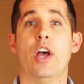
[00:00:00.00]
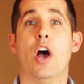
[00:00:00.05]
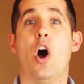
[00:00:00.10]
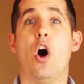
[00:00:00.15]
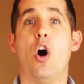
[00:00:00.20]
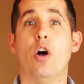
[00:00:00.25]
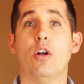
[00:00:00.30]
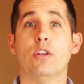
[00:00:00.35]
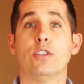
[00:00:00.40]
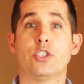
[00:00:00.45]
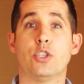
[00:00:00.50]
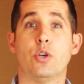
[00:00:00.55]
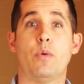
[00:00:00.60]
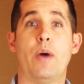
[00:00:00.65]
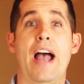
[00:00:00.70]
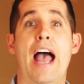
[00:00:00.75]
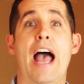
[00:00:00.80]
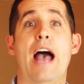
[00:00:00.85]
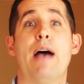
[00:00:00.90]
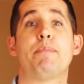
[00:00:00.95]
also
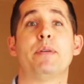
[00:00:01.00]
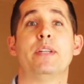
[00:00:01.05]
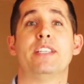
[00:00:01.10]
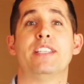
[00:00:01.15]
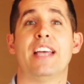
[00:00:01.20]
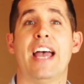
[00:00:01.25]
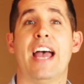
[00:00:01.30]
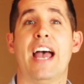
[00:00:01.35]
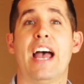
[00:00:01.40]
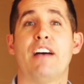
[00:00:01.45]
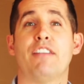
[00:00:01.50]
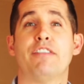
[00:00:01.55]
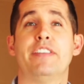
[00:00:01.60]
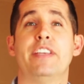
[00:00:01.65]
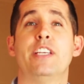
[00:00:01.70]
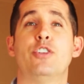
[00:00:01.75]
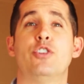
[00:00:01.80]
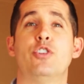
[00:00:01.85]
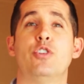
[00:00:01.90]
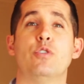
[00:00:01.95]
happened to have
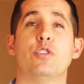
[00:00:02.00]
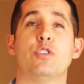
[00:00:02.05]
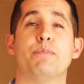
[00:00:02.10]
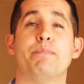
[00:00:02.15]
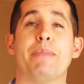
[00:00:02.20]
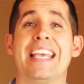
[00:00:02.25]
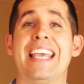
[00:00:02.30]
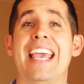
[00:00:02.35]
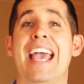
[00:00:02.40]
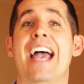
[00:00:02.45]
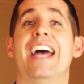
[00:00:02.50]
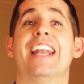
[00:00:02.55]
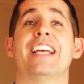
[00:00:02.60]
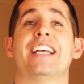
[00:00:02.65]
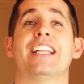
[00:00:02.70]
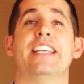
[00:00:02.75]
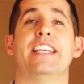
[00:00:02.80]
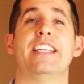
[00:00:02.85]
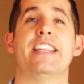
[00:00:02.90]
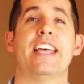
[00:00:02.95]
issues
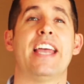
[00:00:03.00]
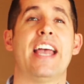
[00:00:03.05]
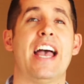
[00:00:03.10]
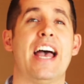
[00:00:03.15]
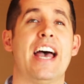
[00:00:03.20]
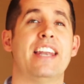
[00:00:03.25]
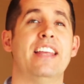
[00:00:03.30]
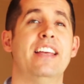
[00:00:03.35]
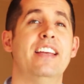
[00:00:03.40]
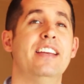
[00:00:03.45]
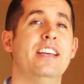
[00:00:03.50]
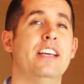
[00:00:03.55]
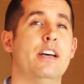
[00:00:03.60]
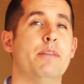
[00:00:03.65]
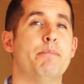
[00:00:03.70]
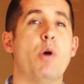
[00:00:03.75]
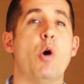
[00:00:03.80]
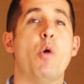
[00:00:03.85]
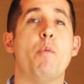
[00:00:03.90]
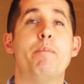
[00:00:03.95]
mechanically. They had
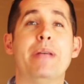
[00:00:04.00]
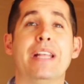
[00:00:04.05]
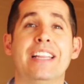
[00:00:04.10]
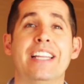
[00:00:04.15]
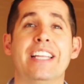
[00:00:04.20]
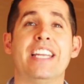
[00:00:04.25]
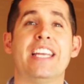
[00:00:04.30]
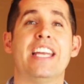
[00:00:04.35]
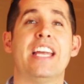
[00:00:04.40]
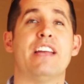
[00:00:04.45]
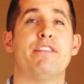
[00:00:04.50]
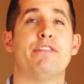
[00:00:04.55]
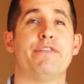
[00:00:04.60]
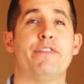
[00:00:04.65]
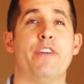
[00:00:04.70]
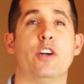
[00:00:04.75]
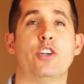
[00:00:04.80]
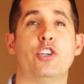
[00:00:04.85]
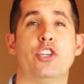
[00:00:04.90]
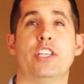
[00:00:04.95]
mobility and
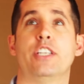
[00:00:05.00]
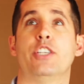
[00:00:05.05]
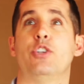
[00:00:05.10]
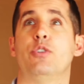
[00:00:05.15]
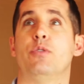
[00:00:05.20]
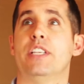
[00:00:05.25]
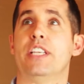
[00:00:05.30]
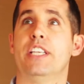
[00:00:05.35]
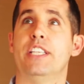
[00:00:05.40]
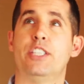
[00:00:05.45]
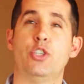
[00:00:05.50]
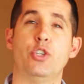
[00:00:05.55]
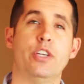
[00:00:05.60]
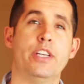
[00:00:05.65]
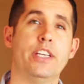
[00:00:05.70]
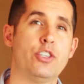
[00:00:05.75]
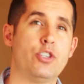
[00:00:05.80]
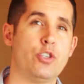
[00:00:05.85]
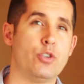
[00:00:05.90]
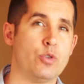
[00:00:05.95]
function issues,
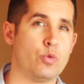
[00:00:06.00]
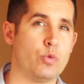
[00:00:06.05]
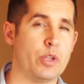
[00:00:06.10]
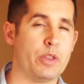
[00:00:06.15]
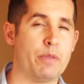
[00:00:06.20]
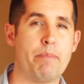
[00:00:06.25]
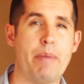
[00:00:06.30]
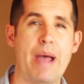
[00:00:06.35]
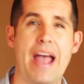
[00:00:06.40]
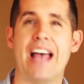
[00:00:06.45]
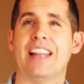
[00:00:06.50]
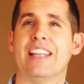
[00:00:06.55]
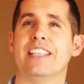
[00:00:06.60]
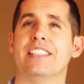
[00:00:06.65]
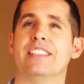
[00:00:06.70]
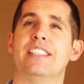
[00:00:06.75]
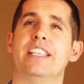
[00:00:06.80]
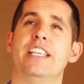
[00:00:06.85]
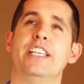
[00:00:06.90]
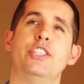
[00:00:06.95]
issues with
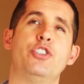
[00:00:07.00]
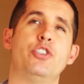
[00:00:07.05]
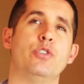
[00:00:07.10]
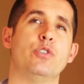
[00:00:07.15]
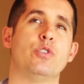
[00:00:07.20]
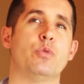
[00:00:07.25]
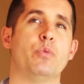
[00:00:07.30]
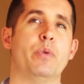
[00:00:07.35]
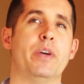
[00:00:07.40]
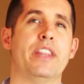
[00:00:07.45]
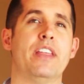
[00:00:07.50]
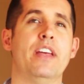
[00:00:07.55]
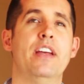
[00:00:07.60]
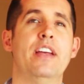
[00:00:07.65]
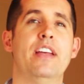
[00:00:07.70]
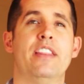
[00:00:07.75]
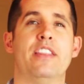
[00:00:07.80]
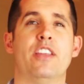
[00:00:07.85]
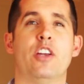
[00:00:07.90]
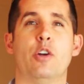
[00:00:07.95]
balance, issues with
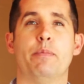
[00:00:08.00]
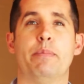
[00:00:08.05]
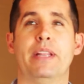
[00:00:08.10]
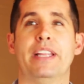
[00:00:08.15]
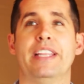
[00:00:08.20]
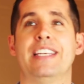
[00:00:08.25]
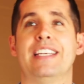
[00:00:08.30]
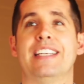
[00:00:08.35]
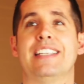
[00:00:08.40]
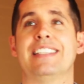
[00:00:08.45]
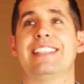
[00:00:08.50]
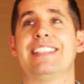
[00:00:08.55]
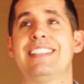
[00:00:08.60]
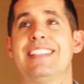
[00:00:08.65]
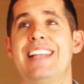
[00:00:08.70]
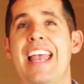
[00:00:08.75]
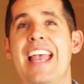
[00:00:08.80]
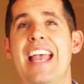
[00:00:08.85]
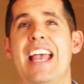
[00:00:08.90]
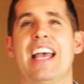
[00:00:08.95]
their ability to
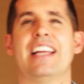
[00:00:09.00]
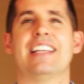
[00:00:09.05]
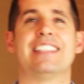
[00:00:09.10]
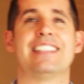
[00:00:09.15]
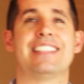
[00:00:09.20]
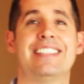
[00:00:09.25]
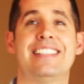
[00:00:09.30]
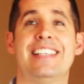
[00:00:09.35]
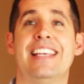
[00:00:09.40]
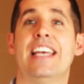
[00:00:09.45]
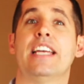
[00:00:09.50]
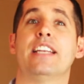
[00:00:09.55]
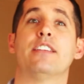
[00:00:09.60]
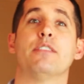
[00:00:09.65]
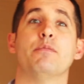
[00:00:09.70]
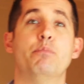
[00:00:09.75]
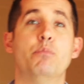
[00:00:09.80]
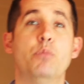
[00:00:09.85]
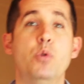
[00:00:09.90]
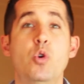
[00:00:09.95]
stand,
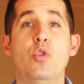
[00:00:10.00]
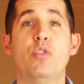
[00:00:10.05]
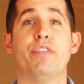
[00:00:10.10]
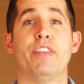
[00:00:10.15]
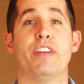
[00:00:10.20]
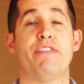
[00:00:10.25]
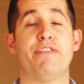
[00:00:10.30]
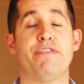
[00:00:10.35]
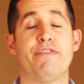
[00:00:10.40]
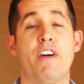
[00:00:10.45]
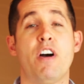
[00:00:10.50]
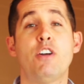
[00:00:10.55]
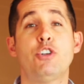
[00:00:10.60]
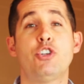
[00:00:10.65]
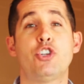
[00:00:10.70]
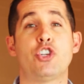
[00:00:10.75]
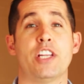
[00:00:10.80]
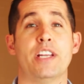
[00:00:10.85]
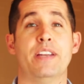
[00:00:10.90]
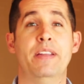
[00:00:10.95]
sit, move, and
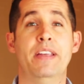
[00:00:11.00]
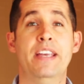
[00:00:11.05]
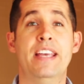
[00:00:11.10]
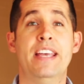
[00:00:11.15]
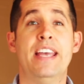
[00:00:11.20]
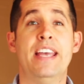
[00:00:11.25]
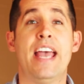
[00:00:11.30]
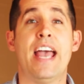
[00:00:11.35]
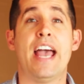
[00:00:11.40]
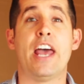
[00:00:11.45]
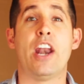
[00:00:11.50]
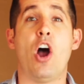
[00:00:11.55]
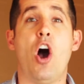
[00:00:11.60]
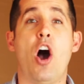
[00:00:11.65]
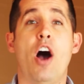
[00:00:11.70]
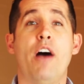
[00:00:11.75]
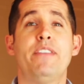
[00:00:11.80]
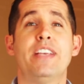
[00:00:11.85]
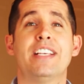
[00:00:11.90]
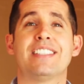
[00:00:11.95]
function. And
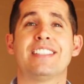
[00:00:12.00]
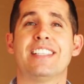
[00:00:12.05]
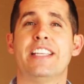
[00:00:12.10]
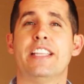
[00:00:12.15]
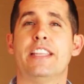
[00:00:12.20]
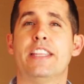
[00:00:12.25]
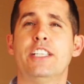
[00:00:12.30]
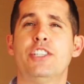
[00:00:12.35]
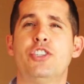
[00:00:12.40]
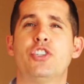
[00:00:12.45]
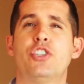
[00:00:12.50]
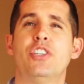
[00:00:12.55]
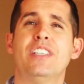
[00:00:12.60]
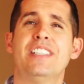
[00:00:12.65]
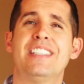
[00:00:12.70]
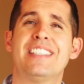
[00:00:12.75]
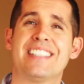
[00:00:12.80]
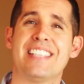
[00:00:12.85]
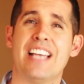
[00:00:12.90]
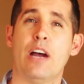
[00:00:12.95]
obviously, this
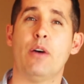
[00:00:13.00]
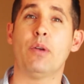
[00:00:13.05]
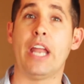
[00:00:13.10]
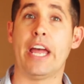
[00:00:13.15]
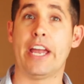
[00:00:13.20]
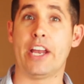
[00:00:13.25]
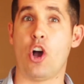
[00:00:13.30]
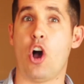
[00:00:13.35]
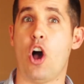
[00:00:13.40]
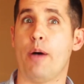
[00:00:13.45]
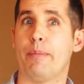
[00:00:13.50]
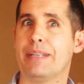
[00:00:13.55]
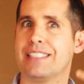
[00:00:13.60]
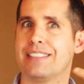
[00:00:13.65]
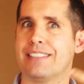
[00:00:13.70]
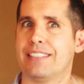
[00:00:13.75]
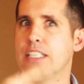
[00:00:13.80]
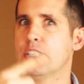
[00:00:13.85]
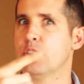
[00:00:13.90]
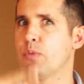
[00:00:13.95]
should sound like common
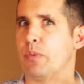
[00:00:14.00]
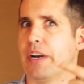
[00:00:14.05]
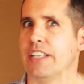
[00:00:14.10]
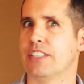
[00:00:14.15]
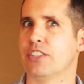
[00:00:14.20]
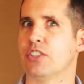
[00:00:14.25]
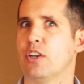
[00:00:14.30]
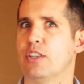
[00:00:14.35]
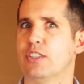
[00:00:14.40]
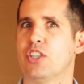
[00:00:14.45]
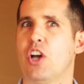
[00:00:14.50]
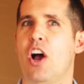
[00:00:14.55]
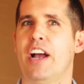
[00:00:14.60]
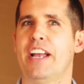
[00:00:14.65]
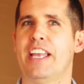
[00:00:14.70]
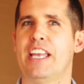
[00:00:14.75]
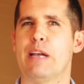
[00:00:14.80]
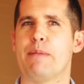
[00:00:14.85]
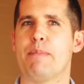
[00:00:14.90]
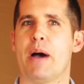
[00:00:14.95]
sense when I start
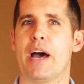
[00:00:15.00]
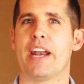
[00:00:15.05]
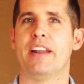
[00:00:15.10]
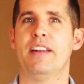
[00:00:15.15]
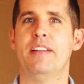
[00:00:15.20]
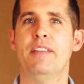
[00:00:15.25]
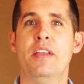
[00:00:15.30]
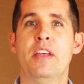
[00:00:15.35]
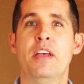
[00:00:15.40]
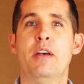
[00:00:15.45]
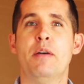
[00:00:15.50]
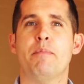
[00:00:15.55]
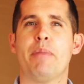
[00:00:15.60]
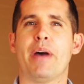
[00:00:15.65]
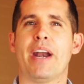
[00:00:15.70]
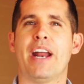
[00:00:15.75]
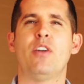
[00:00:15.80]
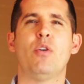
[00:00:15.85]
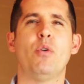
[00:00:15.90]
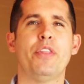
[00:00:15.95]
talking about it,
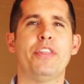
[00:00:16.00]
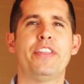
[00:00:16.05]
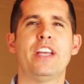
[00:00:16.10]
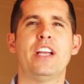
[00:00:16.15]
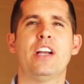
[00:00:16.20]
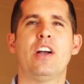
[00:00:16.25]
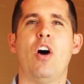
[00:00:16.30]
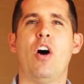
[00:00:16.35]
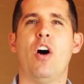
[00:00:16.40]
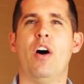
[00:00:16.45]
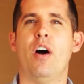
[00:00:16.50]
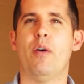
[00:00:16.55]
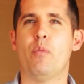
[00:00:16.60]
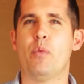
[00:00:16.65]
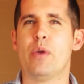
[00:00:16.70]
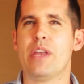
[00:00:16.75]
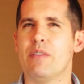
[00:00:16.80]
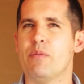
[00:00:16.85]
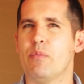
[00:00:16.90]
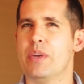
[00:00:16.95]
but I don't think
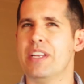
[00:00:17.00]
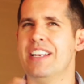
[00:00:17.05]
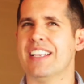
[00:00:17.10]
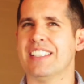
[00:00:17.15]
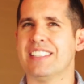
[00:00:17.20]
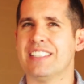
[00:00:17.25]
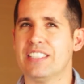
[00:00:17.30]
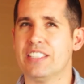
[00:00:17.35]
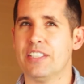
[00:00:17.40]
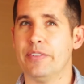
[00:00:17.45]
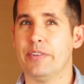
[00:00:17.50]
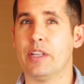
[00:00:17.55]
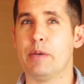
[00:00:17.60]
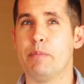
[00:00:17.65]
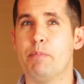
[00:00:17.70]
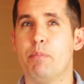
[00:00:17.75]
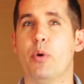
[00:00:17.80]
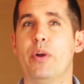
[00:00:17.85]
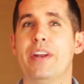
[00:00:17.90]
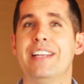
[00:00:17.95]
we necessarily
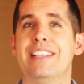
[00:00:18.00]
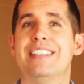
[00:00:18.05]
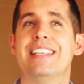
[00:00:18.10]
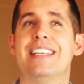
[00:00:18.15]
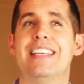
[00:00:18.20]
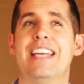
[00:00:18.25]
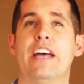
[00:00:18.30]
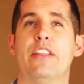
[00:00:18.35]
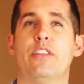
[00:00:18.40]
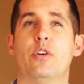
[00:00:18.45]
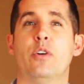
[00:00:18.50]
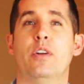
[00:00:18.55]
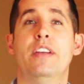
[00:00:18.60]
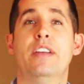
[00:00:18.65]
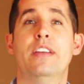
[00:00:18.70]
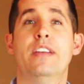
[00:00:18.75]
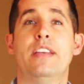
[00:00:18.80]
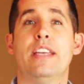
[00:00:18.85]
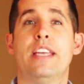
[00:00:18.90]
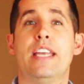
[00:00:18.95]
put it together
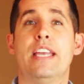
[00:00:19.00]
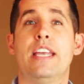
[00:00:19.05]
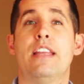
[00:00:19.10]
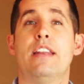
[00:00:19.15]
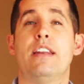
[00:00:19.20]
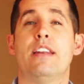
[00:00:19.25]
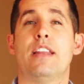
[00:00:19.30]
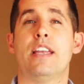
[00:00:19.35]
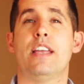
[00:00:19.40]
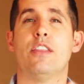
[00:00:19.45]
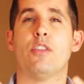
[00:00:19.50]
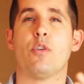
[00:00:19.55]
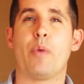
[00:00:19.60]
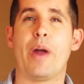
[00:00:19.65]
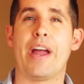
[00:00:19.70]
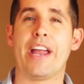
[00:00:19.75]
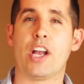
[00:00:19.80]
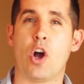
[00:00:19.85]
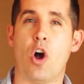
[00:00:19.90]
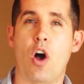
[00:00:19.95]
in the
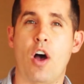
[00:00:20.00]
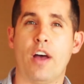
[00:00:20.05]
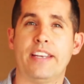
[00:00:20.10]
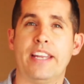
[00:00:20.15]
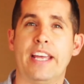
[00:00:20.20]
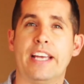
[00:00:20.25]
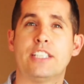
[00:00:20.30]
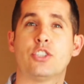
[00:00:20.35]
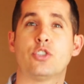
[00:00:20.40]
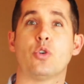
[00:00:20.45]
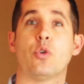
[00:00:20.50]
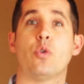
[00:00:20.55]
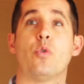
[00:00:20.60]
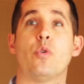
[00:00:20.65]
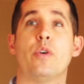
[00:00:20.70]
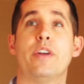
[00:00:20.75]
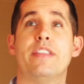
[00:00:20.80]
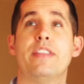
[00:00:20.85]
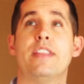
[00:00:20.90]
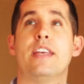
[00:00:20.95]
right context
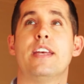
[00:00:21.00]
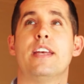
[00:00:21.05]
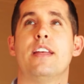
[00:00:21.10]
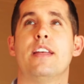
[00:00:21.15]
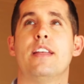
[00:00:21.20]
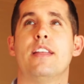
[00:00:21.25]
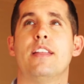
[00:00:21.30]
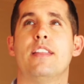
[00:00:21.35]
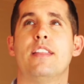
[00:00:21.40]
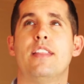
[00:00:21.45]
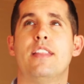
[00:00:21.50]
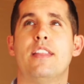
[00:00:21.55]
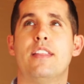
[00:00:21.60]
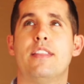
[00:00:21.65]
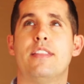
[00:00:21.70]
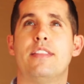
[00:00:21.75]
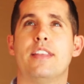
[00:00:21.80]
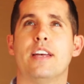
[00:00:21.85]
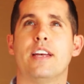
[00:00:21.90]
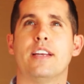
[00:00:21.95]
or in
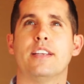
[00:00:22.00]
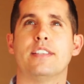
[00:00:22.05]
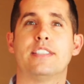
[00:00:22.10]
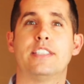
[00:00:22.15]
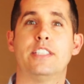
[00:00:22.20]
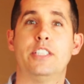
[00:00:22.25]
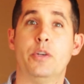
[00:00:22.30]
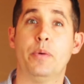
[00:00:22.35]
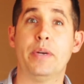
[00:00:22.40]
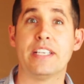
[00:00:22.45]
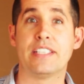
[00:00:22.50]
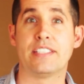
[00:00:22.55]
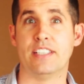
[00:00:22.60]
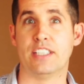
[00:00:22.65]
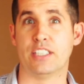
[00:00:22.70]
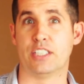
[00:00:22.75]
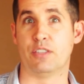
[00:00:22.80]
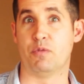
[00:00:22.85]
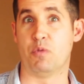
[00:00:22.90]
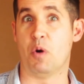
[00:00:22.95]
the
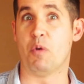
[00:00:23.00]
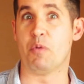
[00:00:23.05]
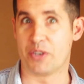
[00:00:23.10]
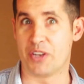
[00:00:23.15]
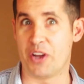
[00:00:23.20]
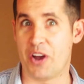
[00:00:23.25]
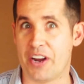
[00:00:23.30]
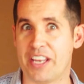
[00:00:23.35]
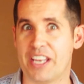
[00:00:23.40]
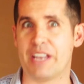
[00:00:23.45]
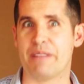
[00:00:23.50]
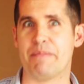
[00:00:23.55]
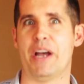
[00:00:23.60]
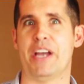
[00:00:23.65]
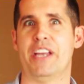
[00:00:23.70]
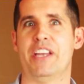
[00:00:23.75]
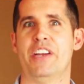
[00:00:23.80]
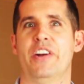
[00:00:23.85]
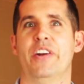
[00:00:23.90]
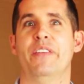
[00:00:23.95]
seriousness of what we're talking
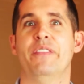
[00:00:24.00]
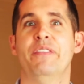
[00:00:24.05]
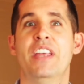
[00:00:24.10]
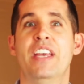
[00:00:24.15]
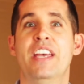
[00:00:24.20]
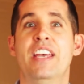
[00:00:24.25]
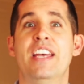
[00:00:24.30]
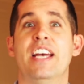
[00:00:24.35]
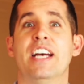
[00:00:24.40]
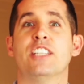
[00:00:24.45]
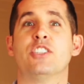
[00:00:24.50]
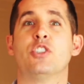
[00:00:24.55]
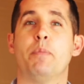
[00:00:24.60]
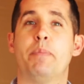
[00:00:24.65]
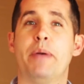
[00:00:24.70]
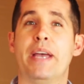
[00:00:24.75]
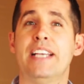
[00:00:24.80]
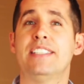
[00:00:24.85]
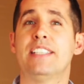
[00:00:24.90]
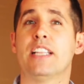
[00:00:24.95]
about here. And so
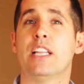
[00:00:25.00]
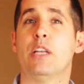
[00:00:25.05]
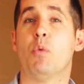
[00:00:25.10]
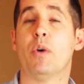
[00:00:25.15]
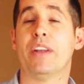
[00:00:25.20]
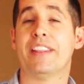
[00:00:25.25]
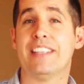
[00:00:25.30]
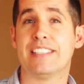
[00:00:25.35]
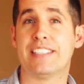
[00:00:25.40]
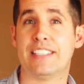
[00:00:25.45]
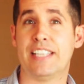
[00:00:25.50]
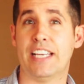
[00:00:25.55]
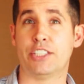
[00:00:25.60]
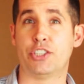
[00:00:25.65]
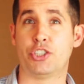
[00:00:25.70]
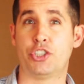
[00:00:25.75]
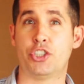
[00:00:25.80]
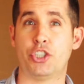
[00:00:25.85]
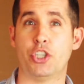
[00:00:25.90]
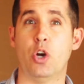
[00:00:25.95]
basically what this
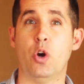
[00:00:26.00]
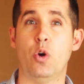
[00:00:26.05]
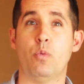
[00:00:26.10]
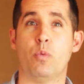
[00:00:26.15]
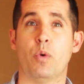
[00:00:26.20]
test showed